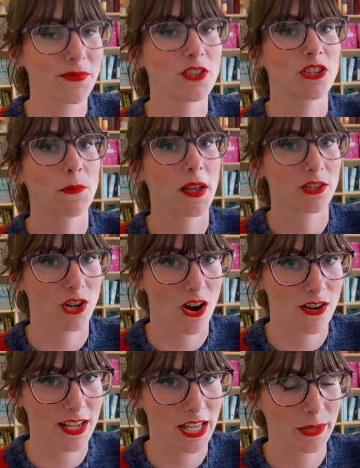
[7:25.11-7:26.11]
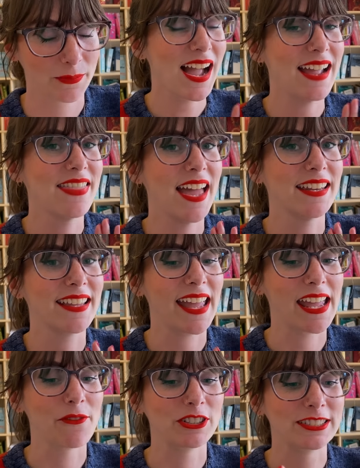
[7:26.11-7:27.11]
She picked cardigan. I then
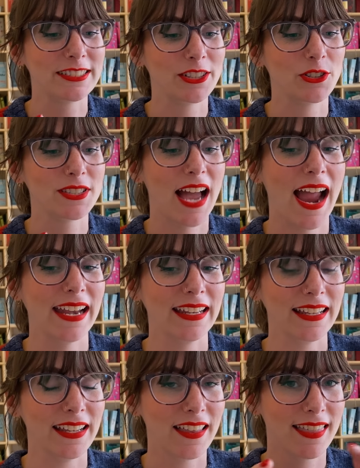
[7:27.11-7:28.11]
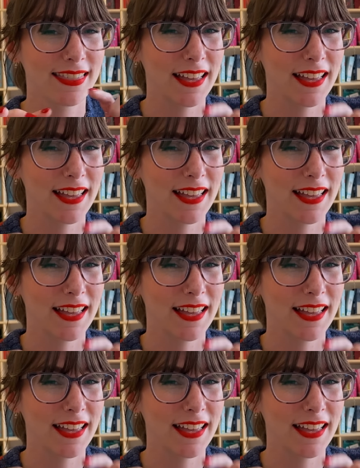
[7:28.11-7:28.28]
gave little tiny